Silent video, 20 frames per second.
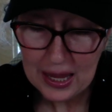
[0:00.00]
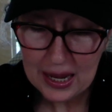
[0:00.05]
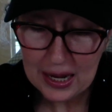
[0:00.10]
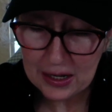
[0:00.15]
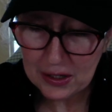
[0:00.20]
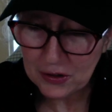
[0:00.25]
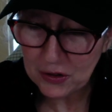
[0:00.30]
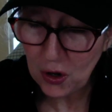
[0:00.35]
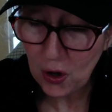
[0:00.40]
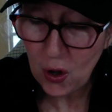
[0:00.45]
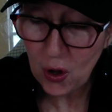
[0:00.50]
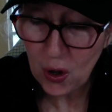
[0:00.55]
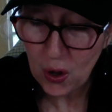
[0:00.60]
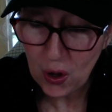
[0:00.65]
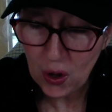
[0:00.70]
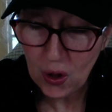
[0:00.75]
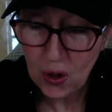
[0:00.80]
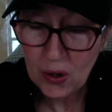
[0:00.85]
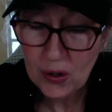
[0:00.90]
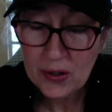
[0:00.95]
and
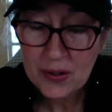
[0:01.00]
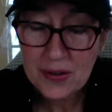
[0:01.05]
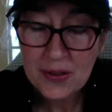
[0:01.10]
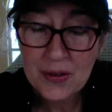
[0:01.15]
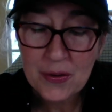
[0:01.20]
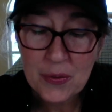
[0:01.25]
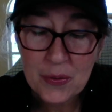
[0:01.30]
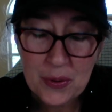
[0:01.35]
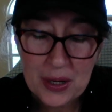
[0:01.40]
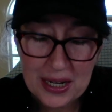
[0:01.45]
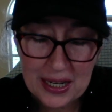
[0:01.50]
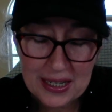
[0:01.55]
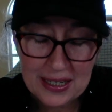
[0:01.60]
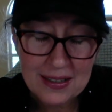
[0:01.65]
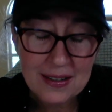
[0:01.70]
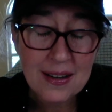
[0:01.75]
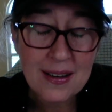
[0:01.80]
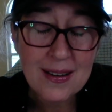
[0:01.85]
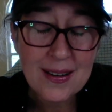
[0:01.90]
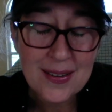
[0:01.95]
all the reign
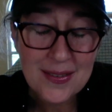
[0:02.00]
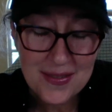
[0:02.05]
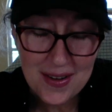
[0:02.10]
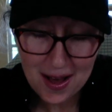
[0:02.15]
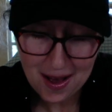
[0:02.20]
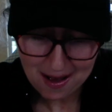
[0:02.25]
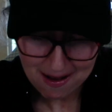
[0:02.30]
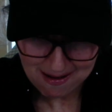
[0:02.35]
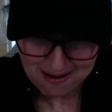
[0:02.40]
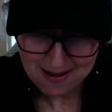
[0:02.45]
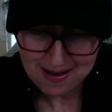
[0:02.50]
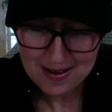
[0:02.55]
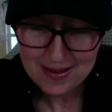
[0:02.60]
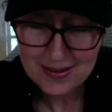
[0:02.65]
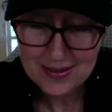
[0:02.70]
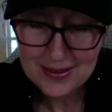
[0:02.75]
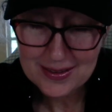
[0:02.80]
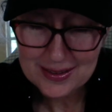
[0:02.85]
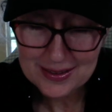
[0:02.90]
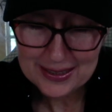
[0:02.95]
of Og
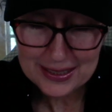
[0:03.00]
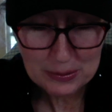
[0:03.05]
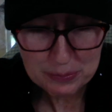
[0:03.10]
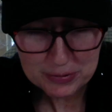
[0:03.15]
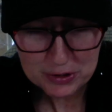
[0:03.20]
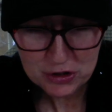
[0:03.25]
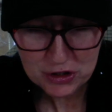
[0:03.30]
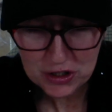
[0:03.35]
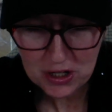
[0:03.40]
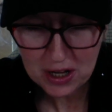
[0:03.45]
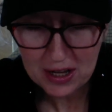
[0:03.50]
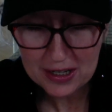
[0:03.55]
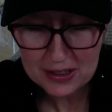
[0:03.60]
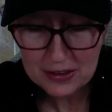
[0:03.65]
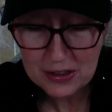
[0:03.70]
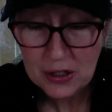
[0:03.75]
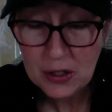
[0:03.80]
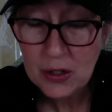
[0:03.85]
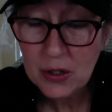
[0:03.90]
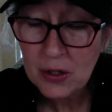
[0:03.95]
in Bashan,
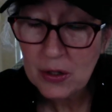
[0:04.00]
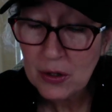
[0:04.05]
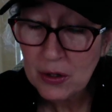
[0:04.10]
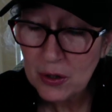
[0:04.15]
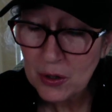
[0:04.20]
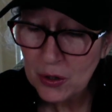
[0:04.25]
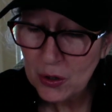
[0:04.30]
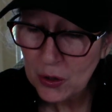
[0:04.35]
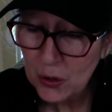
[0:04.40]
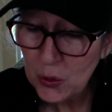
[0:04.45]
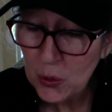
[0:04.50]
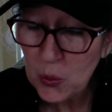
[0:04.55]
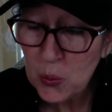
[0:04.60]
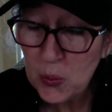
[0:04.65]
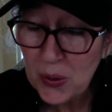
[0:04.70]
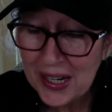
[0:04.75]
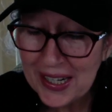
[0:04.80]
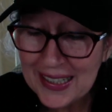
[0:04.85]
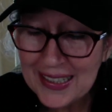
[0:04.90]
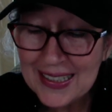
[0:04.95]
who
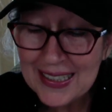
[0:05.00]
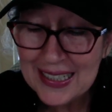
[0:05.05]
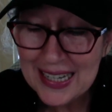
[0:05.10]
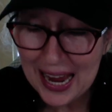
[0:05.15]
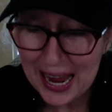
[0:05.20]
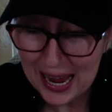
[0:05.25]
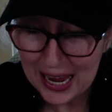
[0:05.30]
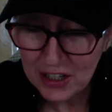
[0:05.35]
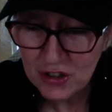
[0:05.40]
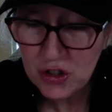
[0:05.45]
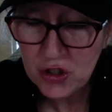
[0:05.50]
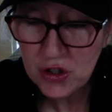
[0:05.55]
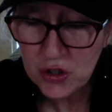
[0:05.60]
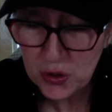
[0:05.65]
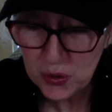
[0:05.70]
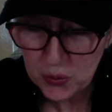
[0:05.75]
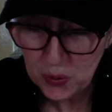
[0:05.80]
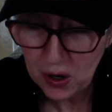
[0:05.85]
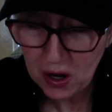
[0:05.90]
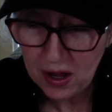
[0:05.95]
reigned in
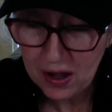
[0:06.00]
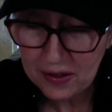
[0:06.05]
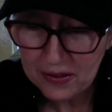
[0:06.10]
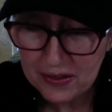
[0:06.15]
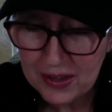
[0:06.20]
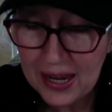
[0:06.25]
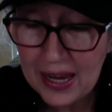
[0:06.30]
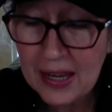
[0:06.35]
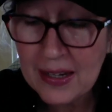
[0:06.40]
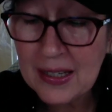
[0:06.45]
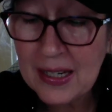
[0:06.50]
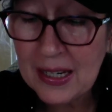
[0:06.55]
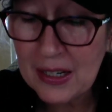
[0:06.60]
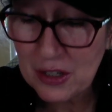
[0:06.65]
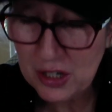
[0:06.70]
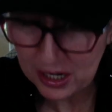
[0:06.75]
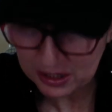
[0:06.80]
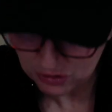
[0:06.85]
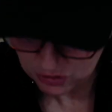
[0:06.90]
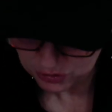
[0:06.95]
Ashtaroth and in
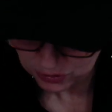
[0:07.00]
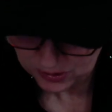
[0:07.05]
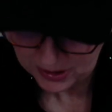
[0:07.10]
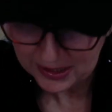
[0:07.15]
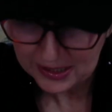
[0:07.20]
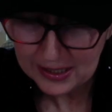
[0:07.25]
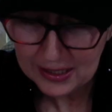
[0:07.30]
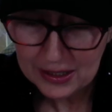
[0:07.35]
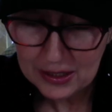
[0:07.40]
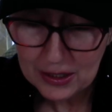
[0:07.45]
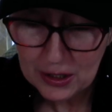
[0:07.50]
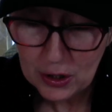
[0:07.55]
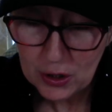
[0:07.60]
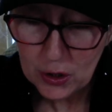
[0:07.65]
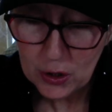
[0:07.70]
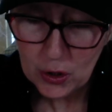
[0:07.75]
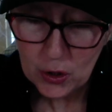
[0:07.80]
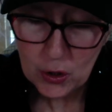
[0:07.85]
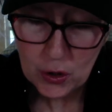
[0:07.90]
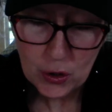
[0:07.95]
Edrei,
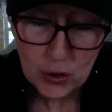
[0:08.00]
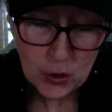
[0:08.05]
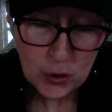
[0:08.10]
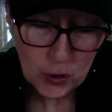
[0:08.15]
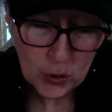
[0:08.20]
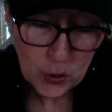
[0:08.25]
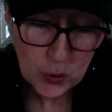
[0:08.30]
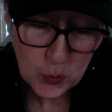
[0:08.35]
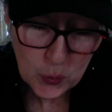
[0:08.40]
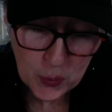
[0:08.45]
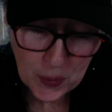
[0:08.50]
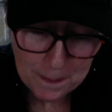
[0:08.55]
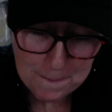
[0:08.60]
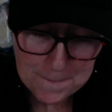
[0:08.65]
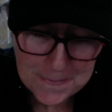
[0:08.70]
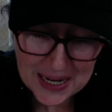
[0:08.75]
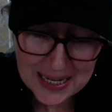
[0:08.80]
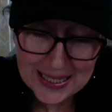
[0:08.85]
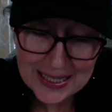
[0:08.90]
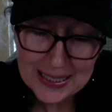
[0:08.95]
who
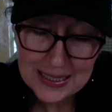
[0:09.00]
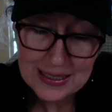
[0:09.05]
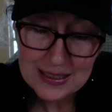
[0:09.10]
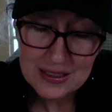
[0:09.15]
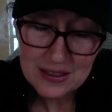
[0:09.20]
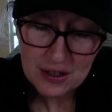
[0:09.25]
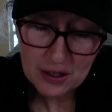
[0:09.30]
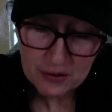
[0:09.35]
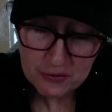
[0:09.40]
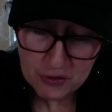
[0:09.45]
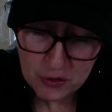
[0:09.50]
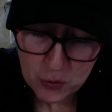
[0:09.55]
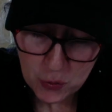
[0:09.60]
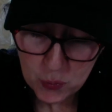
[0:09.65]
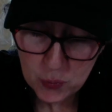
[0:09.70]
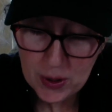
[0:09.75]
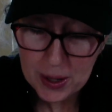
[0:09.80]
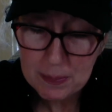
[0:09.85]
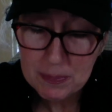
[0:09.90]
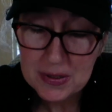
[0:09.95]
remained of the
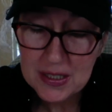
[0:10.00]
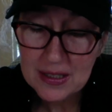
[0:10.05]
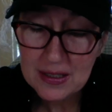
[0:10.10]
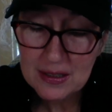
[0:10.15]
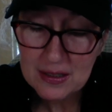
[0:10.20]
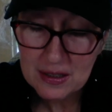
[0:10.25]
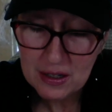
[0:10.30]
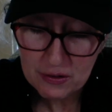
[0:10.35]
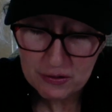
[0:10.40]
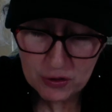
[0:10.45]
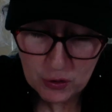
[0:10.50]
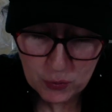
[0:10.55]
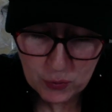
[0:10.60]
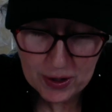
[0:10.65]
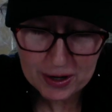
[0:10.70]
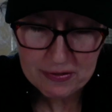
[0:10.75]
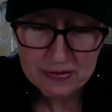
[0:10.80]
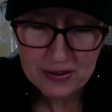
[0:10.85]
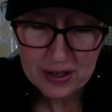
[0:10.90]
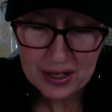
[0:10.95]
remnant of the
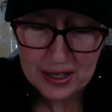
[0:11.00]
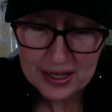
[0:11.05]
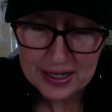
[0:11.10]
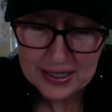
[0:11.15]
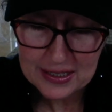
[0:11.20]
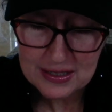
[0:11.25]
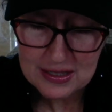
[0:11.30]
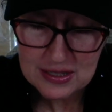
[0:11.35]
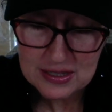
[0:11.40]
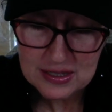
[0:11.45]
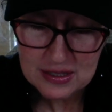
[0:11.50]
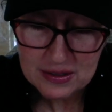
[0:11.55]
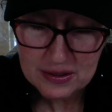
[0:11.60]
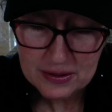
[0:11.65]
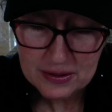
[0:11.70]
Rephaites,